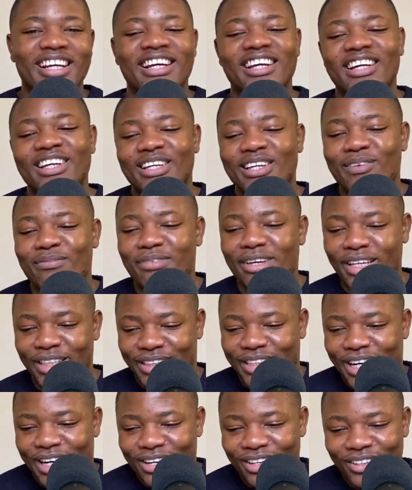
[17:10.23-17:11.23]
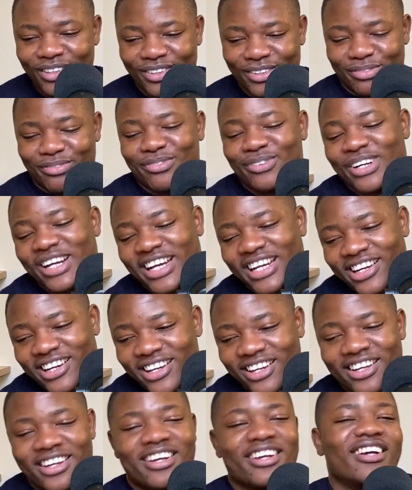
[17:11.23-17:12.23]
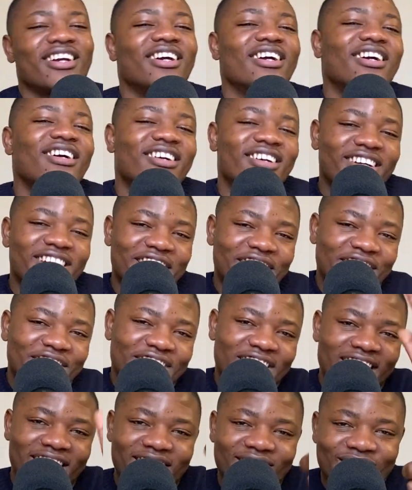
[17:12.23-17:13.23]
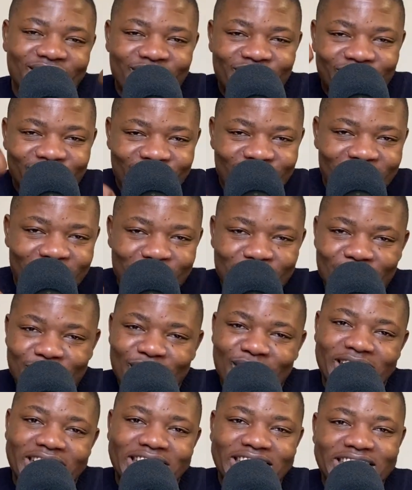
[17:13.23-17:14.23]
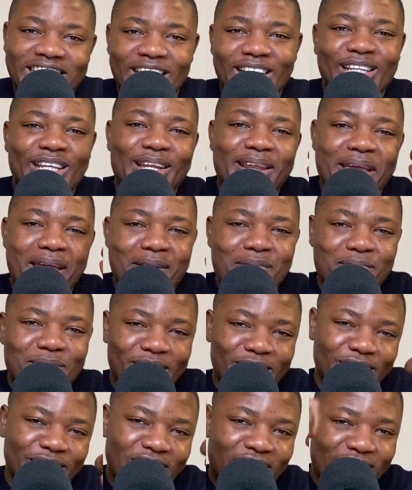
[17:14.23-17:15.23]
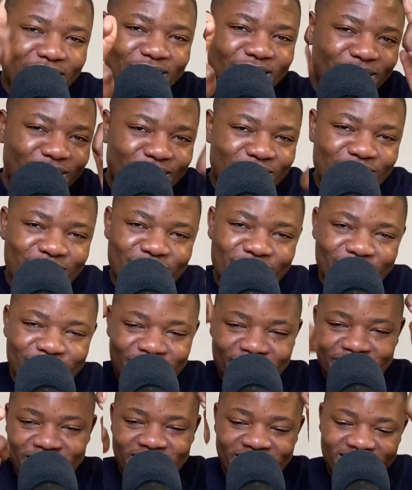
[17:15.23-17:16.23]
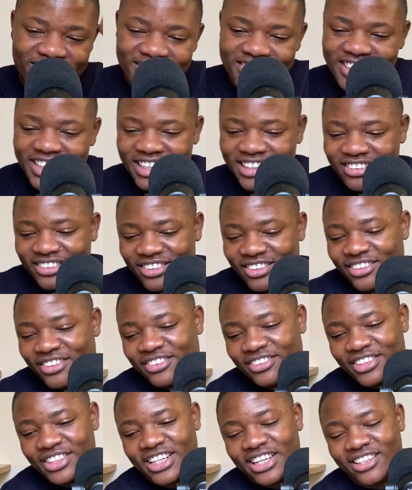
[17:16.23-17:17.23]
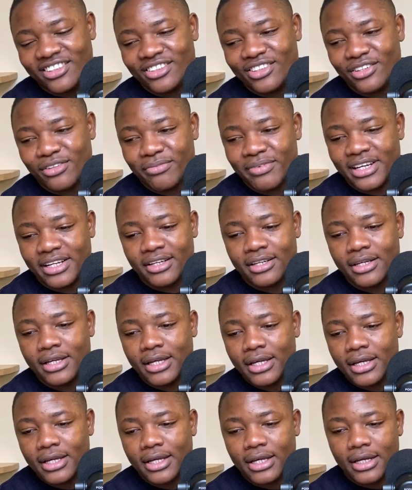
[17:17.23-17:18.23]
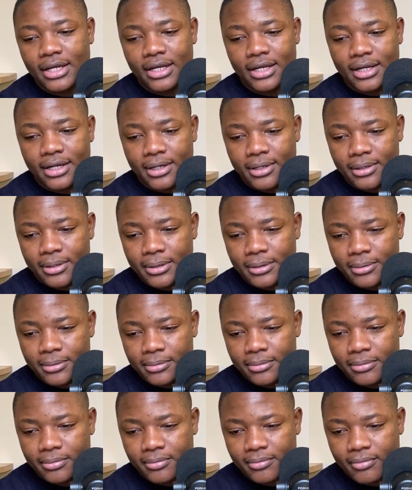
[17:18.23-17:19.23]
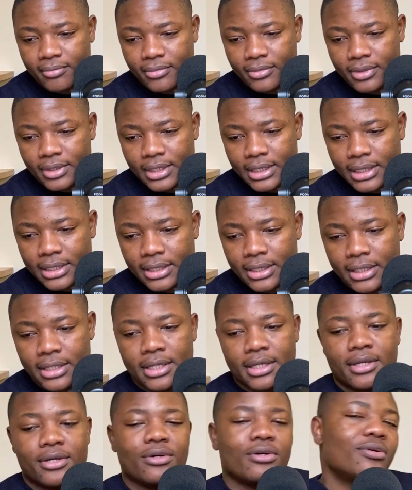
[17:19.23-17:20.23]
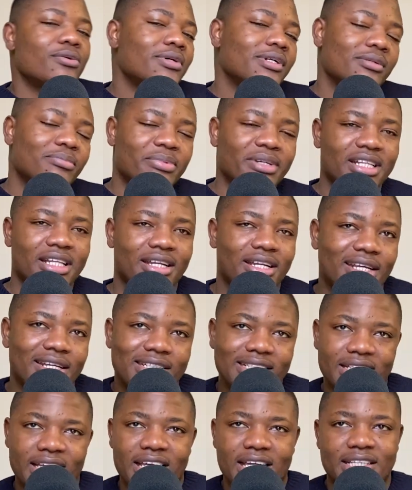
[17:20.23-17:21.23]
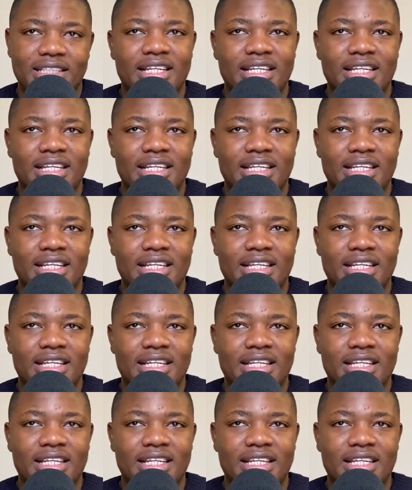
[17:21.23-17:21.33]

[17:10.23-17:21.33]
Give me a shout out on Friday. Okay, shout out to you. I'm not going to say the name, but shout out to you. Shout out to you, man. Who will be the next guest?